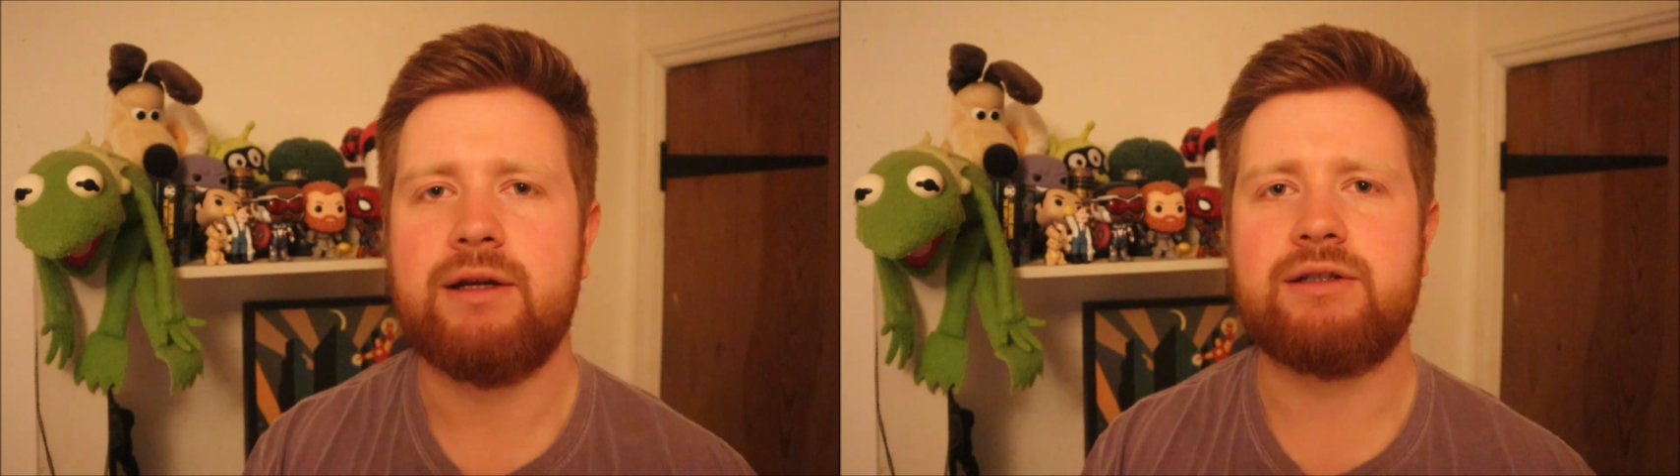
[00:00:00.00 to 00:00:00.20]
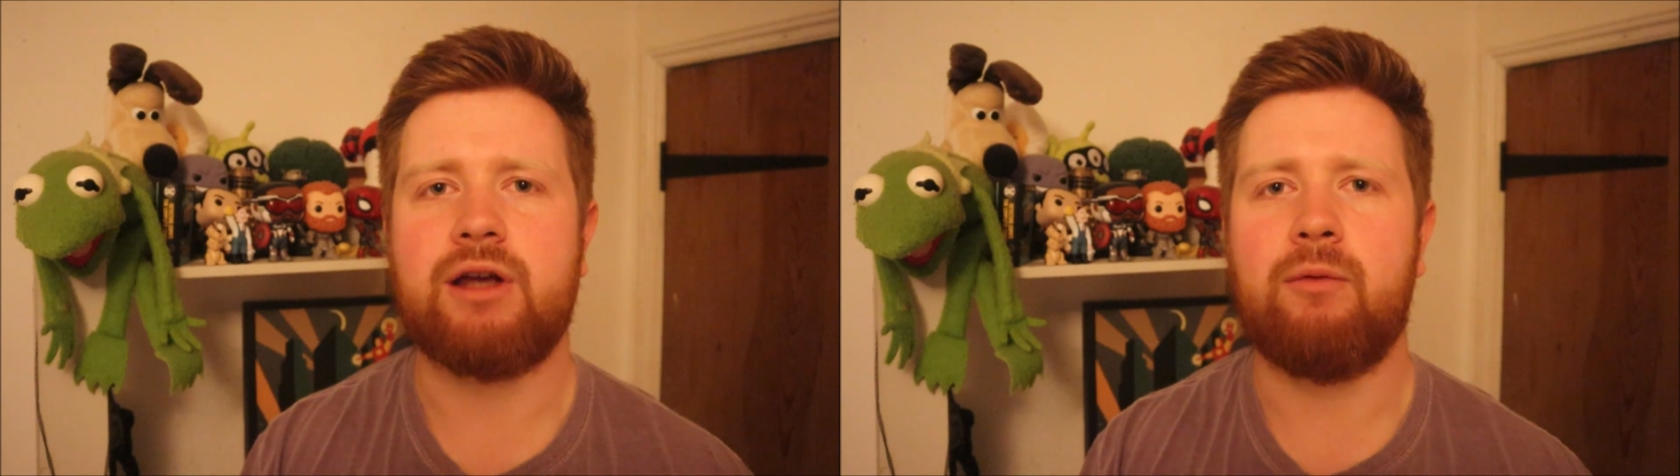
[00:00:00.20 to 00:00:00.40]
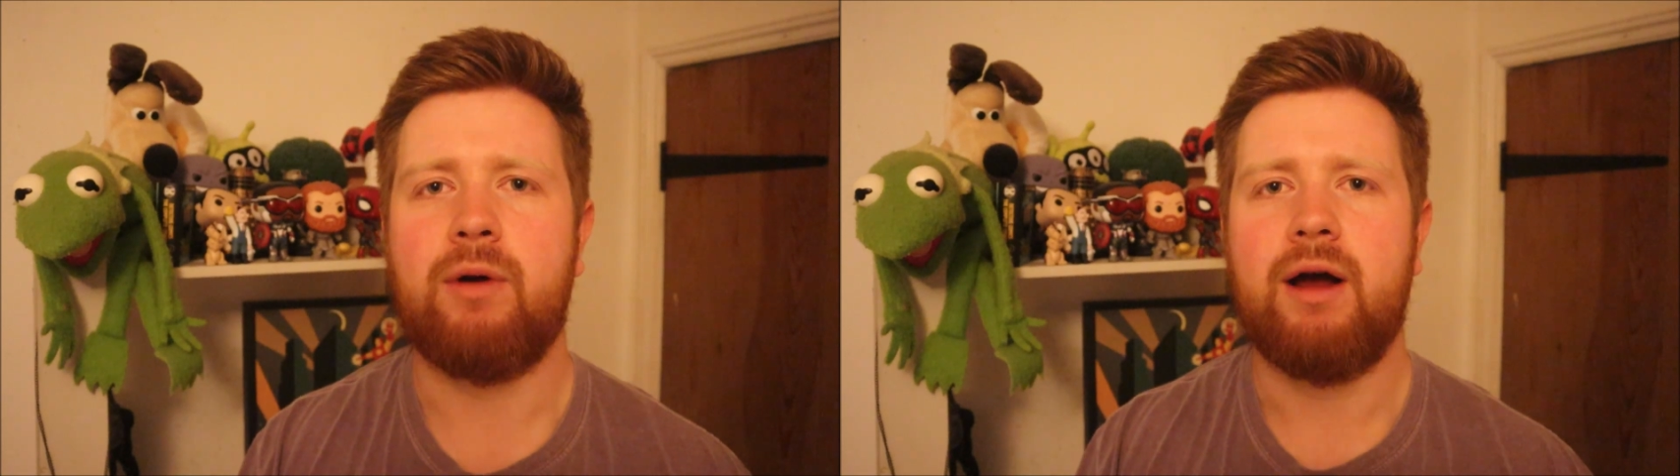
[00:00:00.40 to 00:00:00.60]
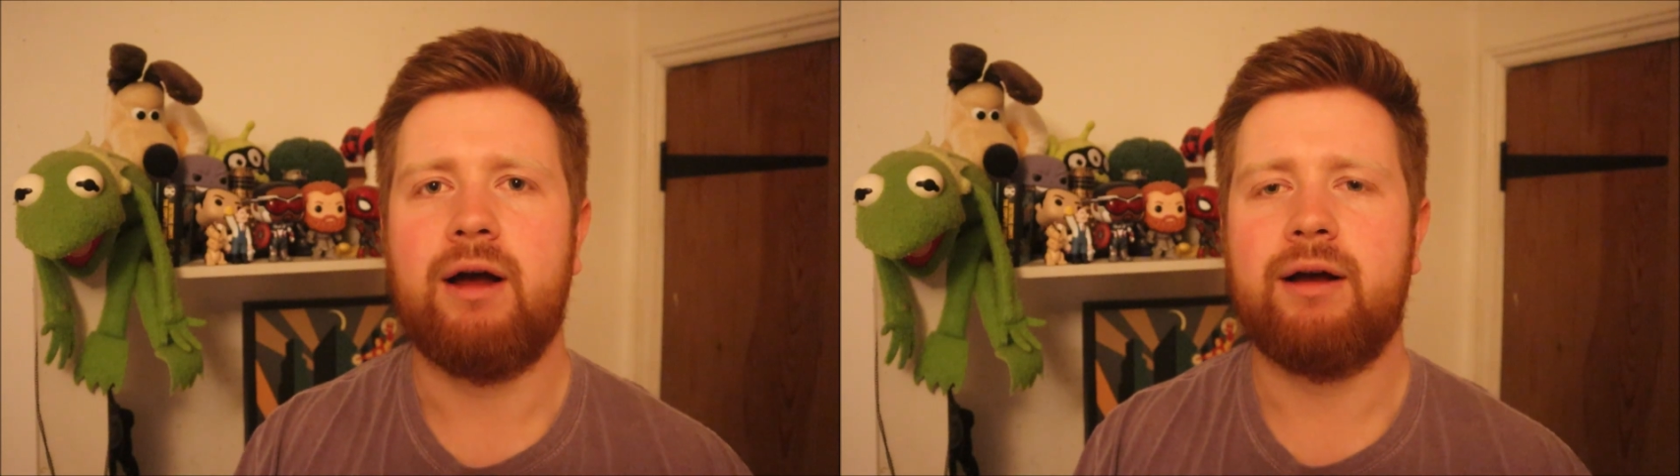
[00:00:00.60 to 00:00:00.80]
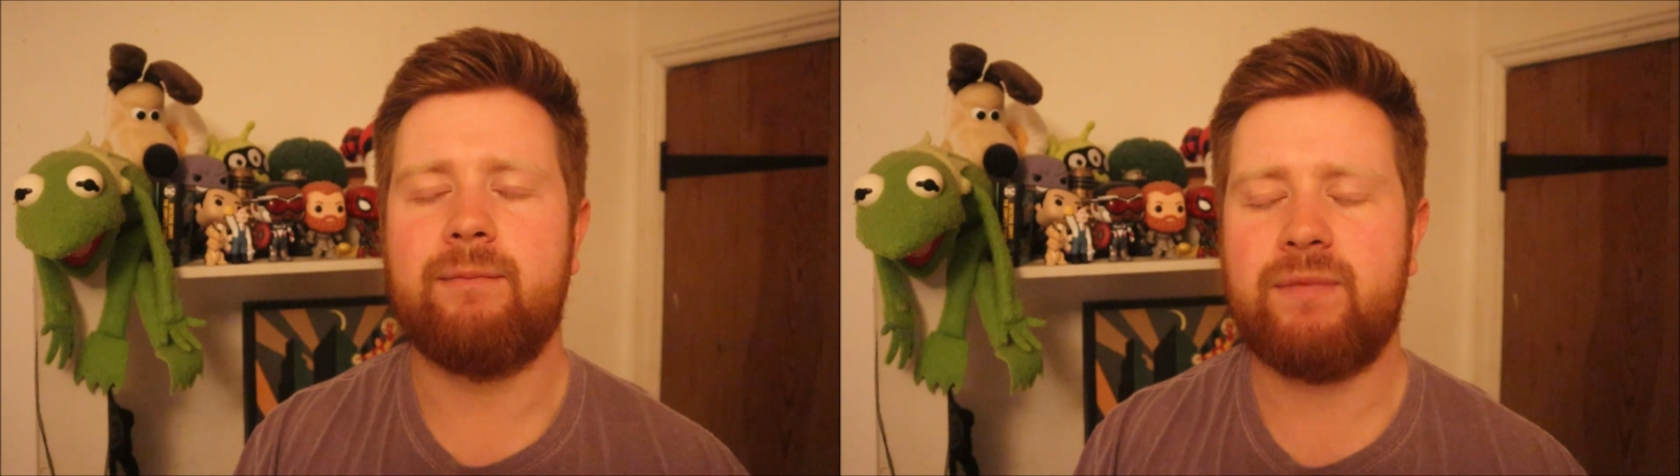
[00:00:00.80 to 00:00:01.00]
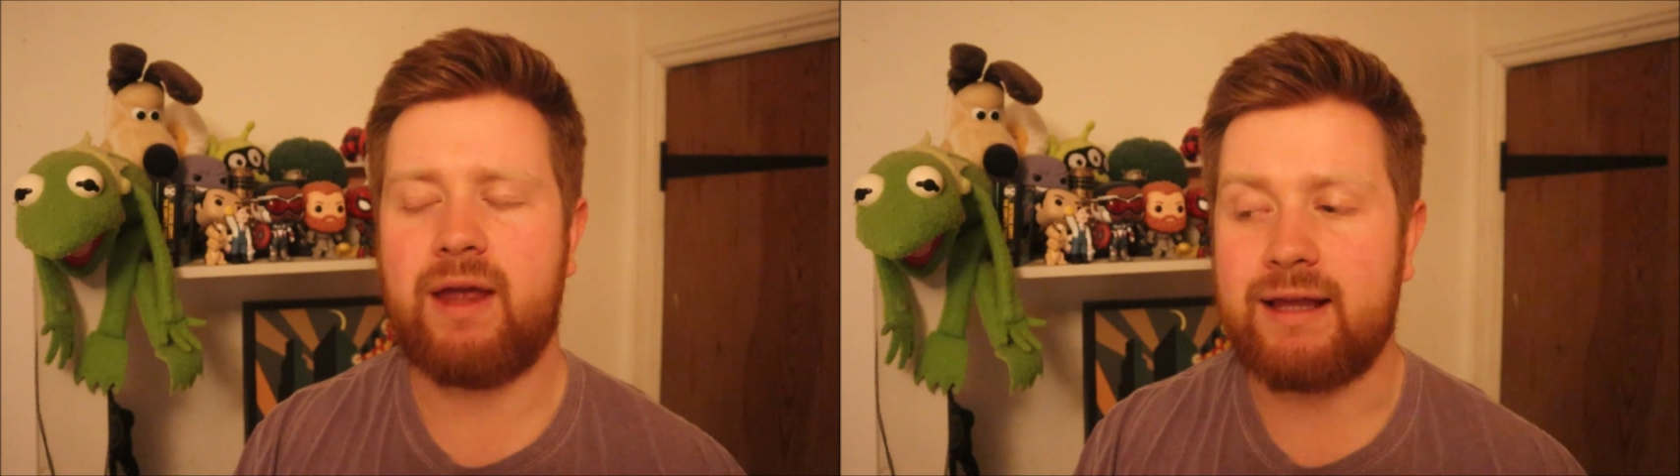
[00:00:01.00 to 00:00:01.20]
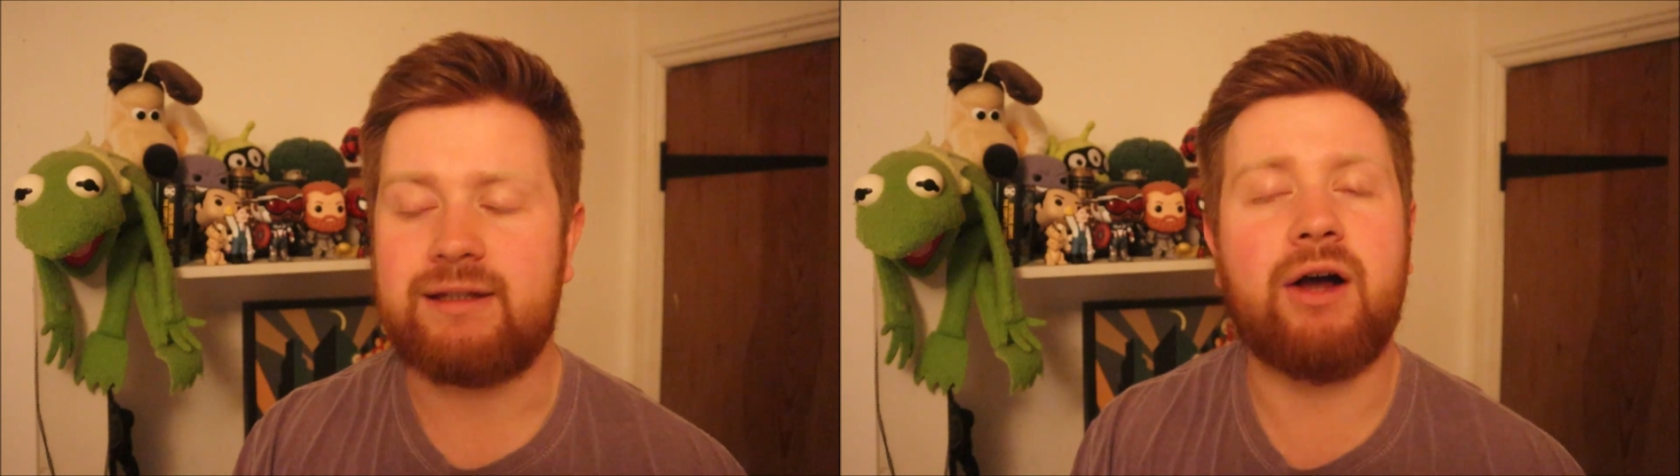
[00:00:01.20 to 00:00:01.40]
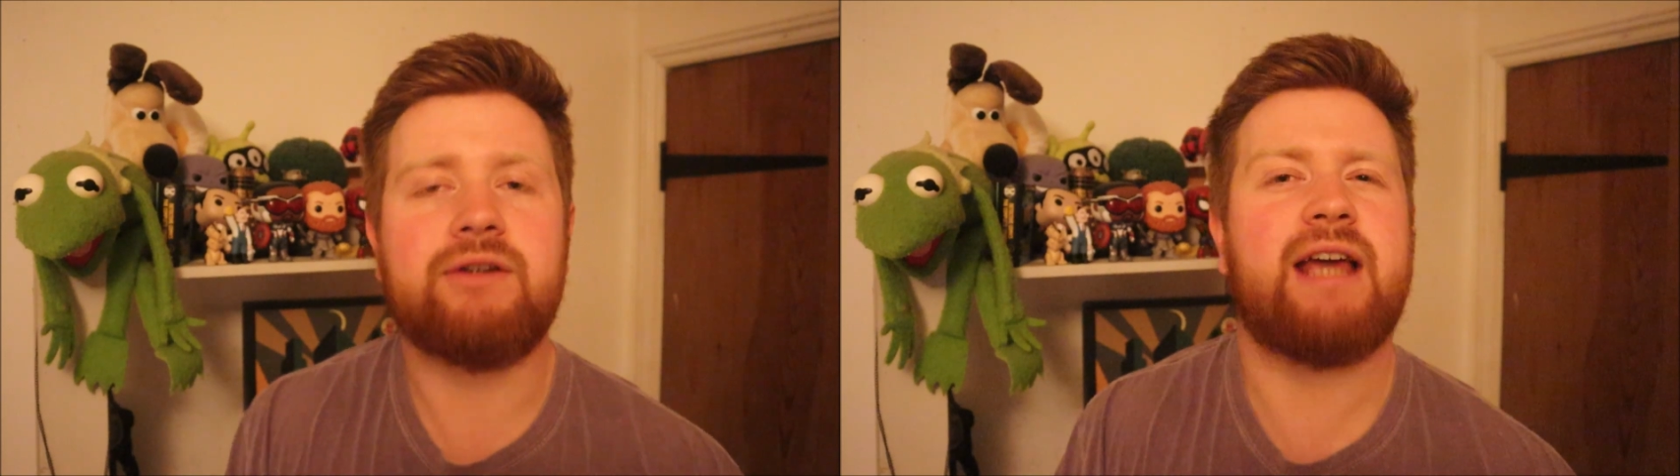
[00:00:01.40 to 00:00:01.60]
So
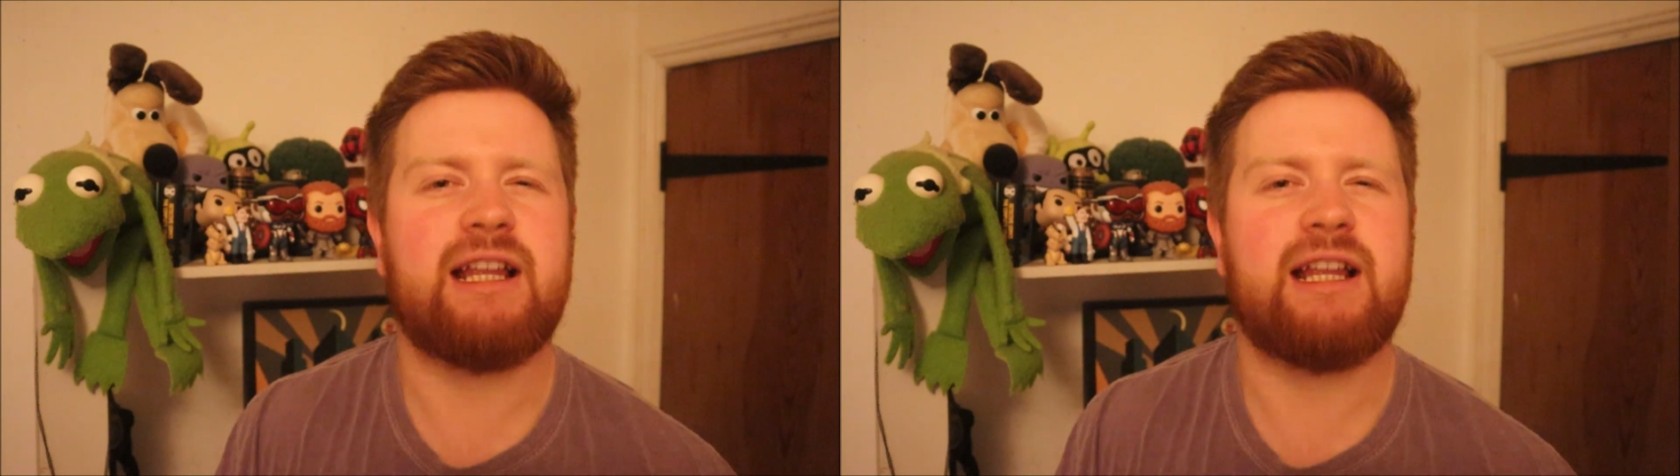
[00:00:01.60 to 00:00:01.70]
it does